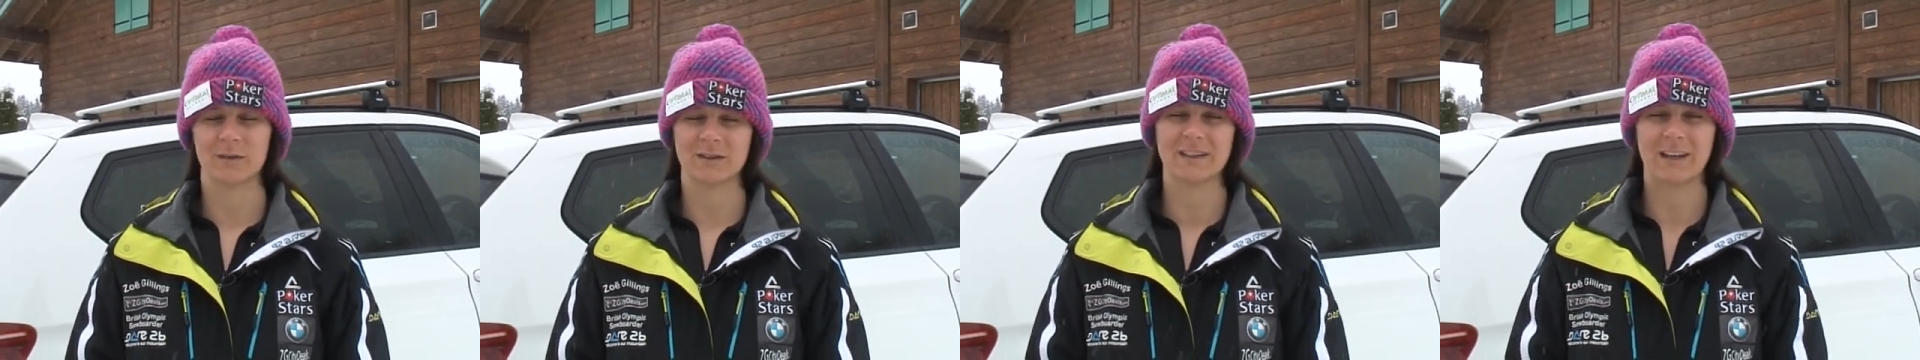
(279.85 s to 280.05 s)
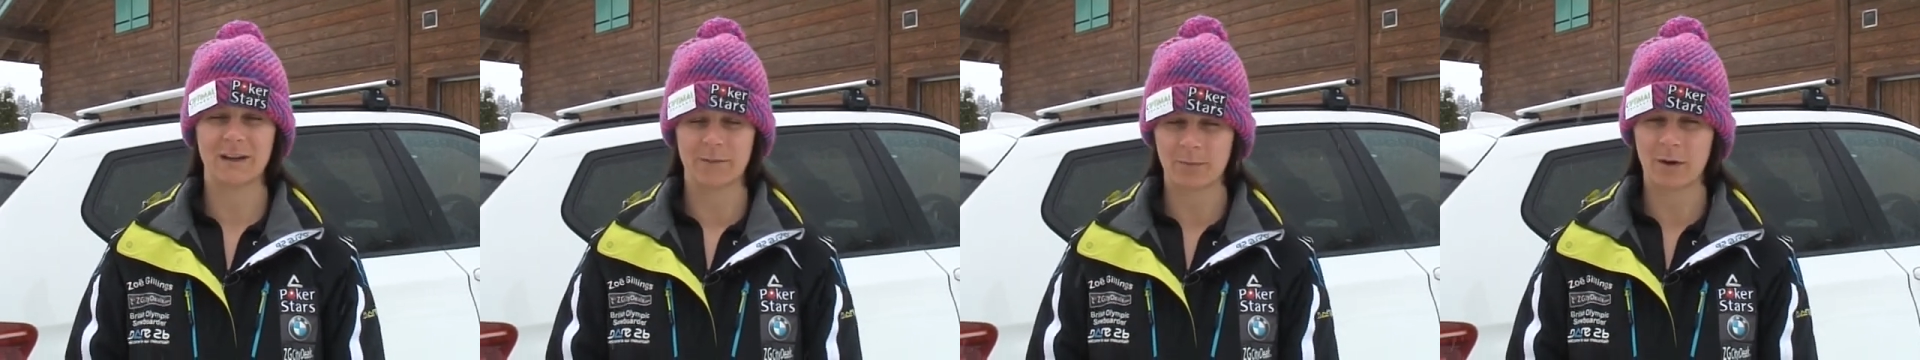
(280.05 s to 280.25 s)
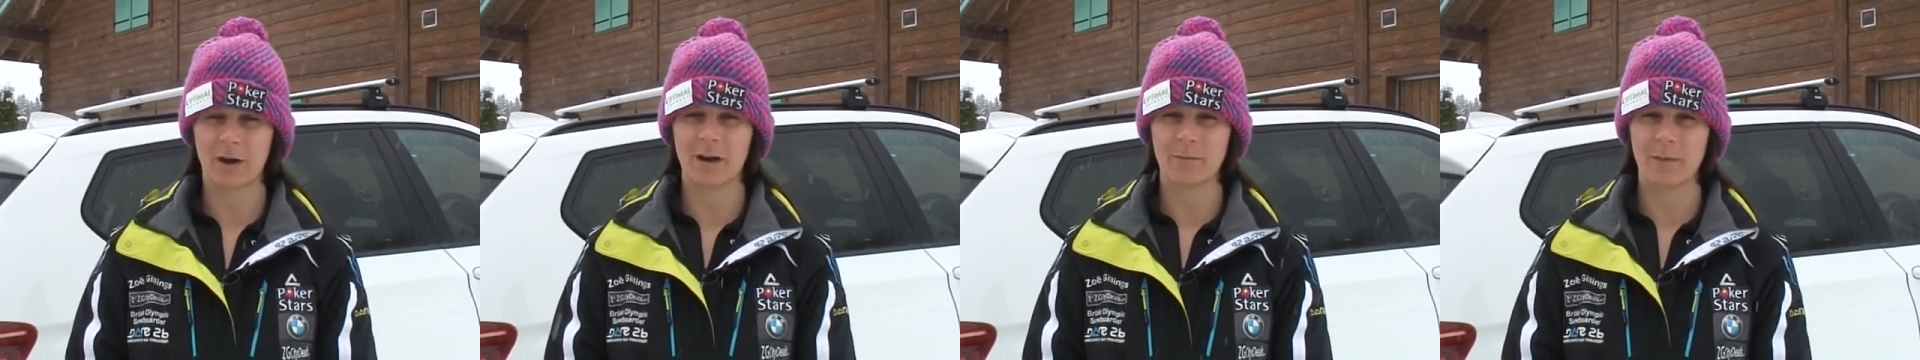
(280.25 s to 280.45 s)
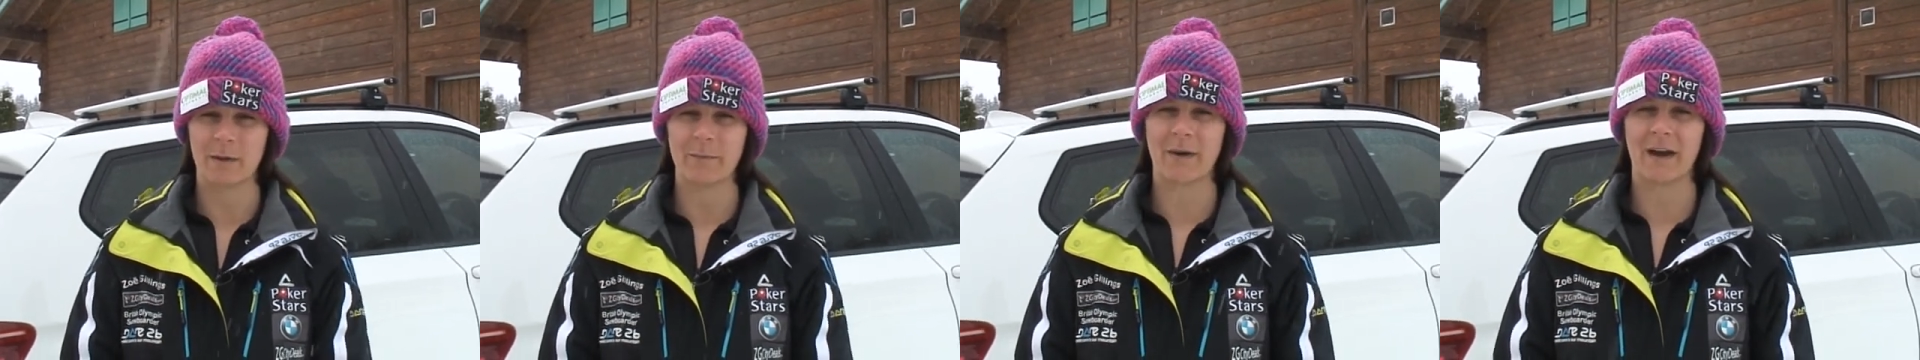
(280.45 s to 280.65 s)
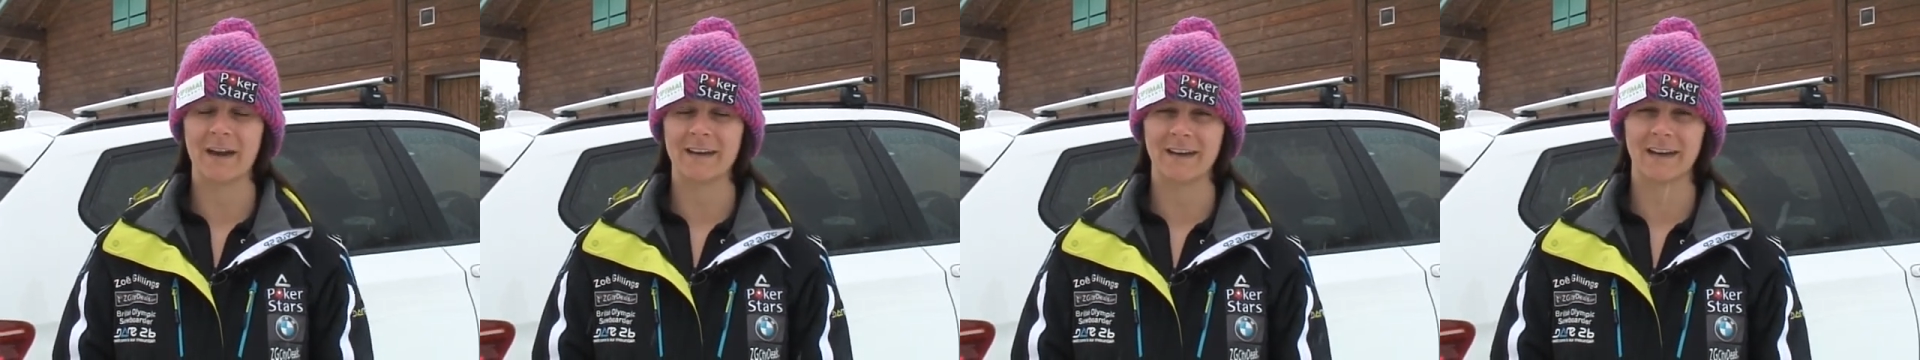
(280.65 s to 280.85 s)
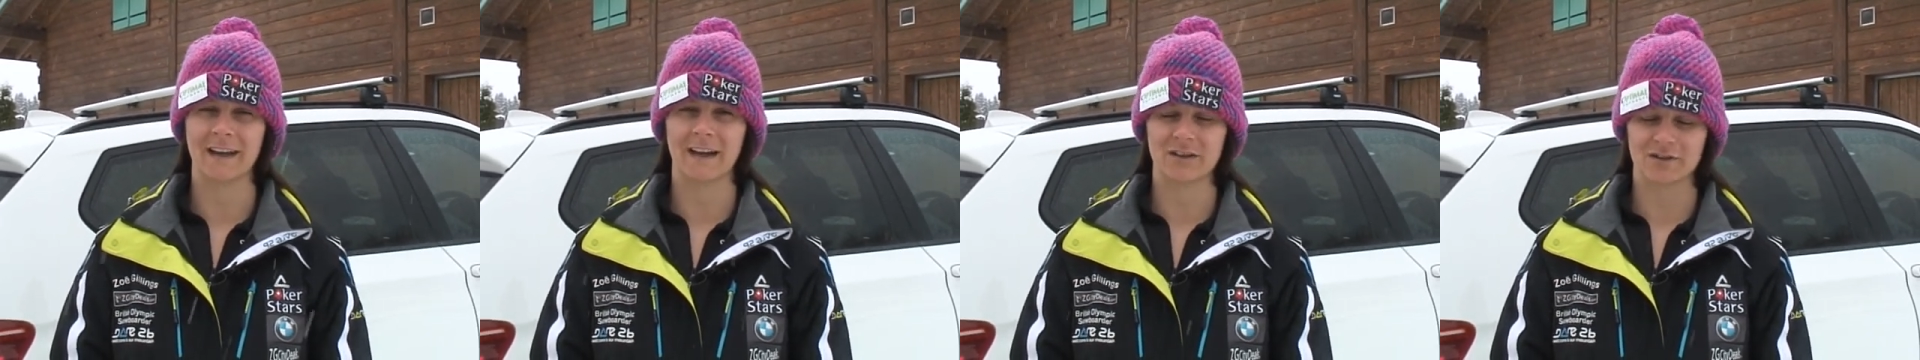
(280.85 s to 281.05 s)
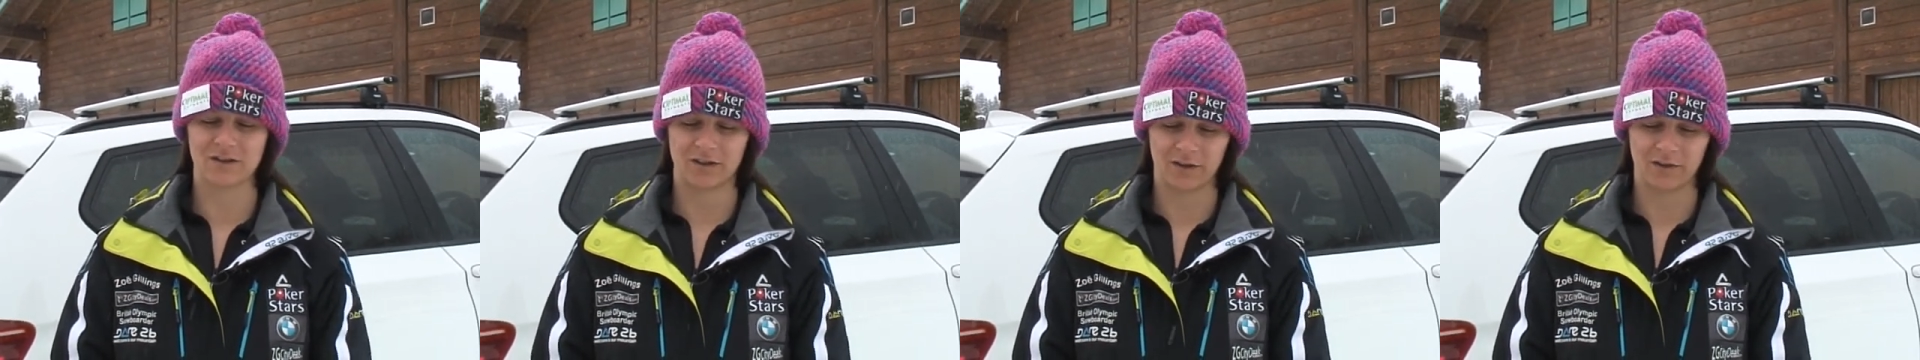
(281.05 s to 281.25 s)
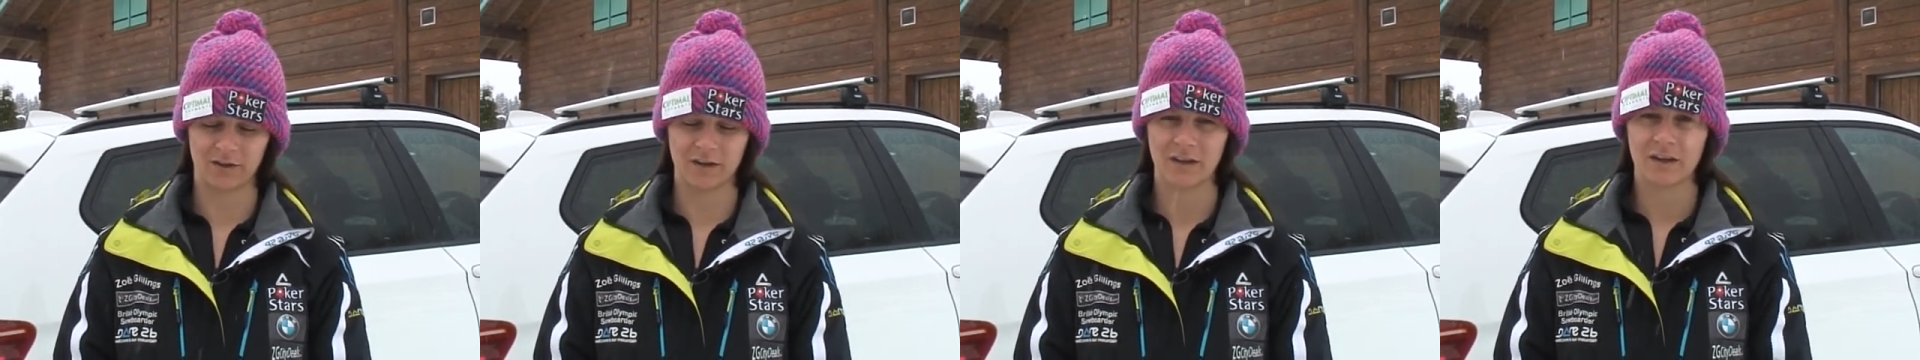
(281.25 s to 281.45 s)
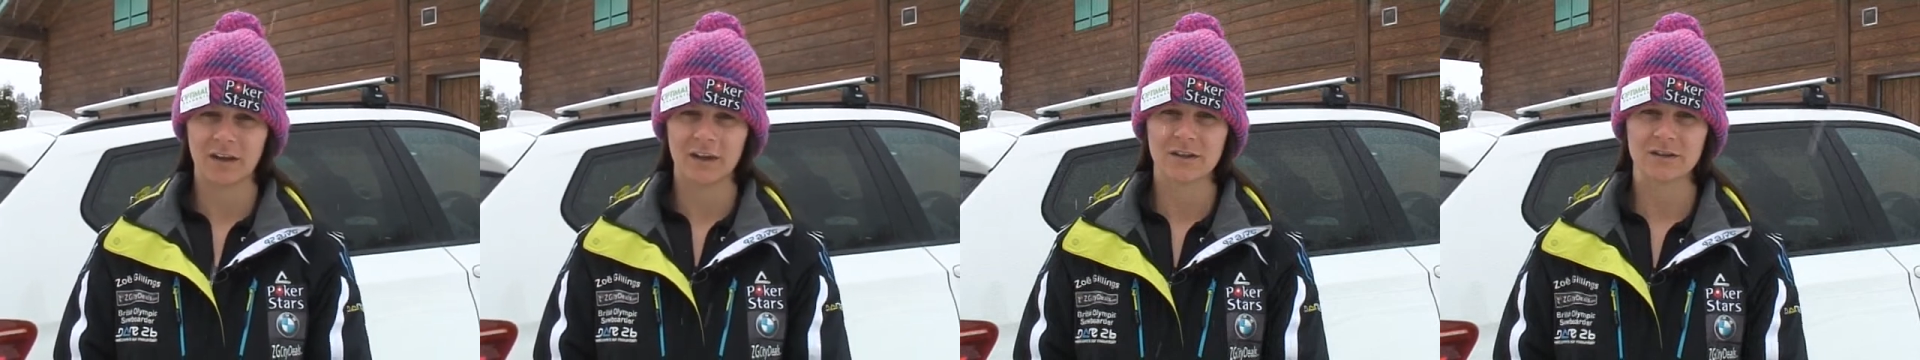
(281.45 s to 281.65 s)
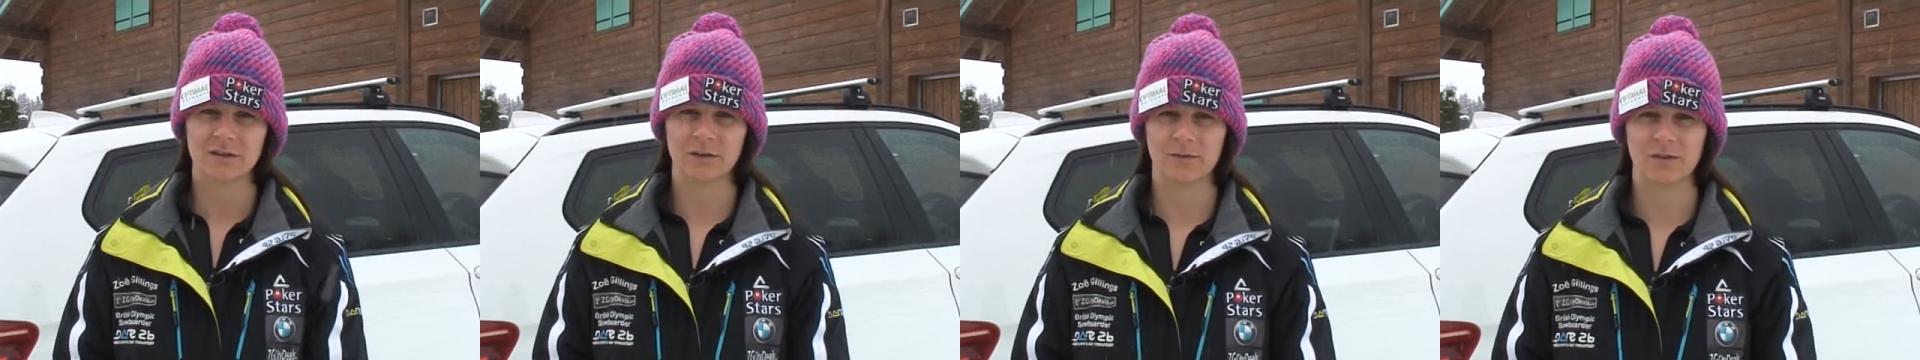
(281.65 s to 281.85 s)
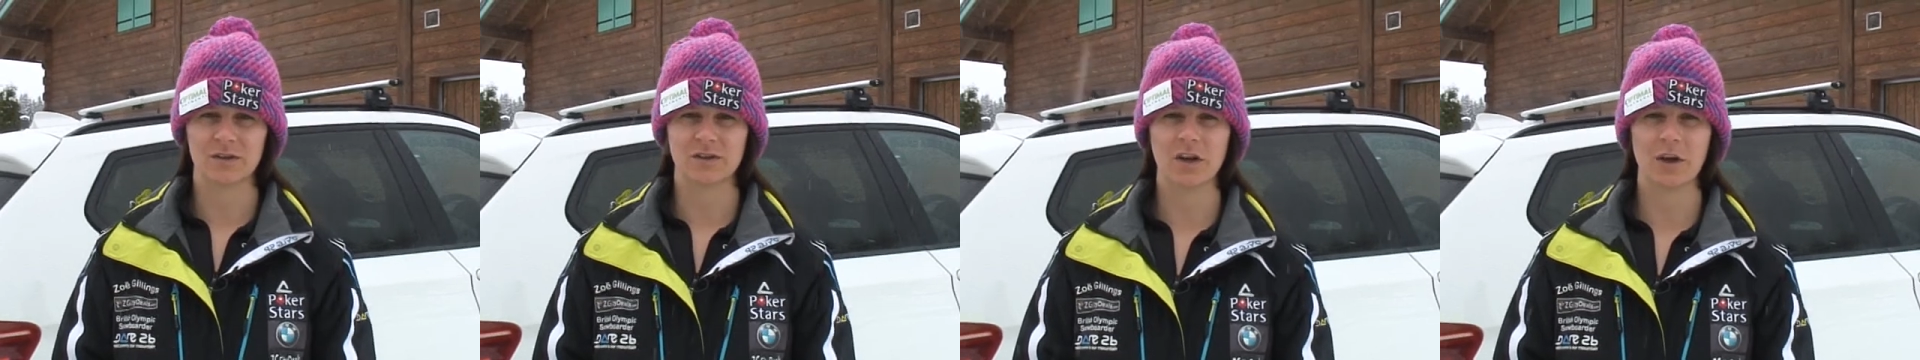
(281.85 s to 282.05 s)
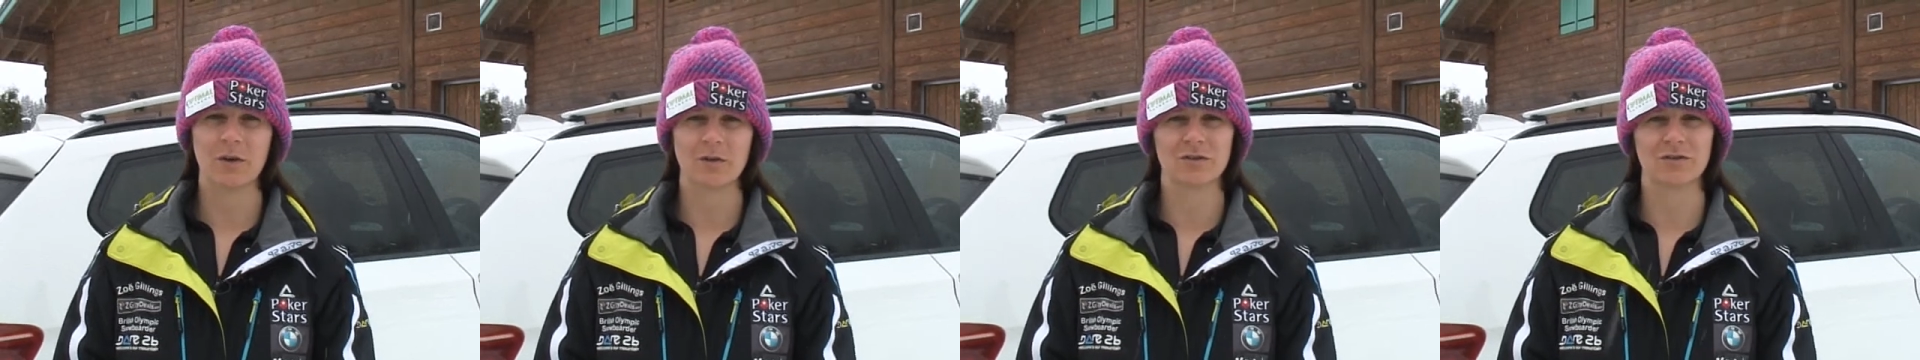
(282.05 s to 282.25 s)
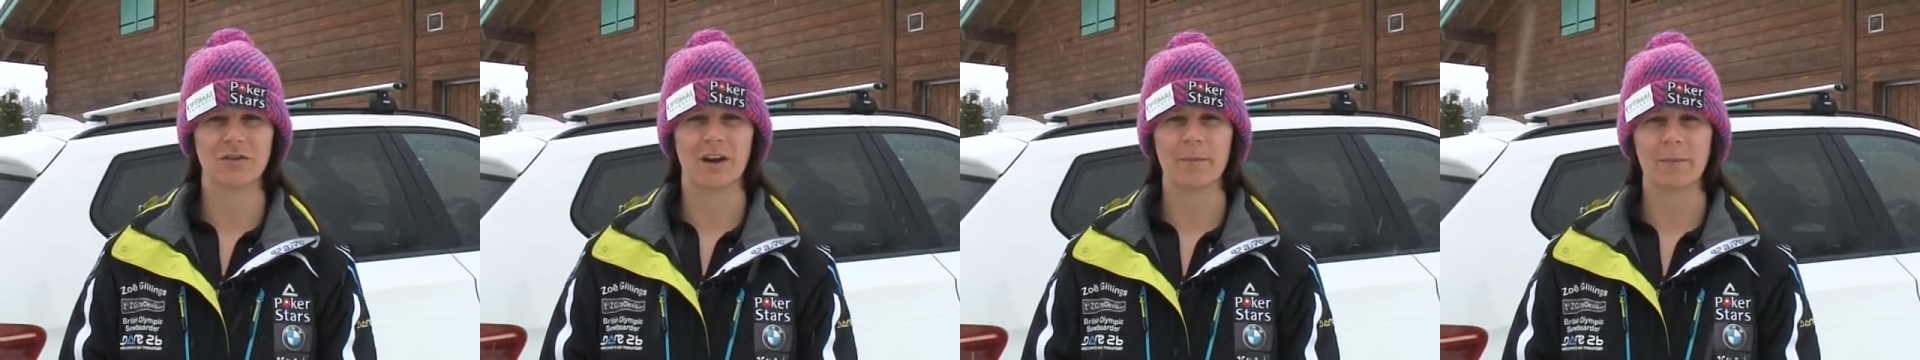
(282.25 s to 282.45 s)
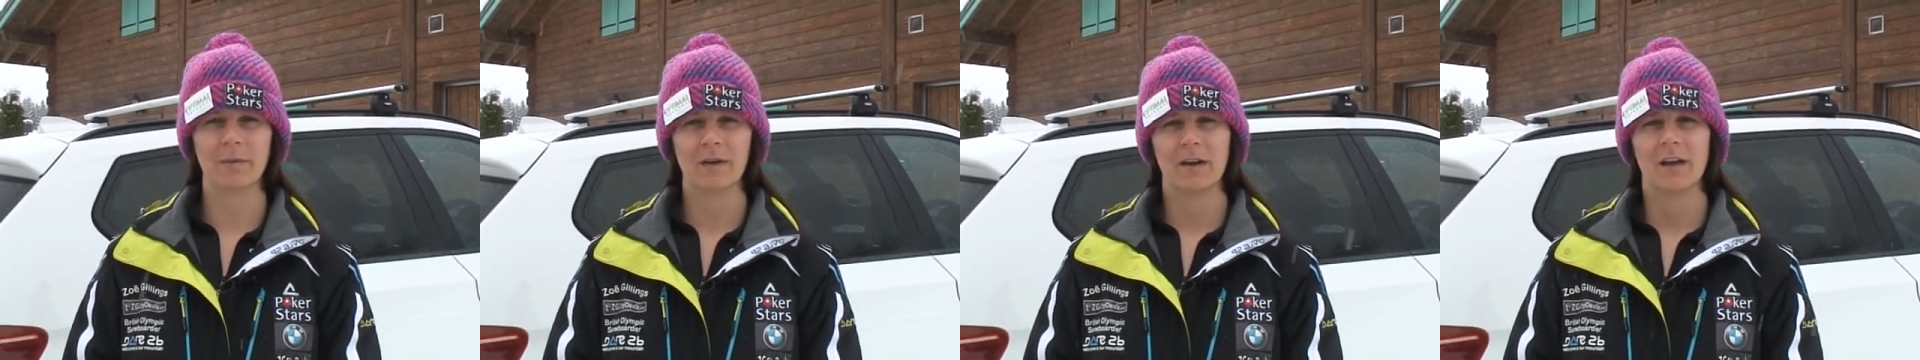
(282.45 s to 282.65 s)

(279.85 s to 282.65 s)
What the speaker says: was a part of my binding actually on the sort of the toe strap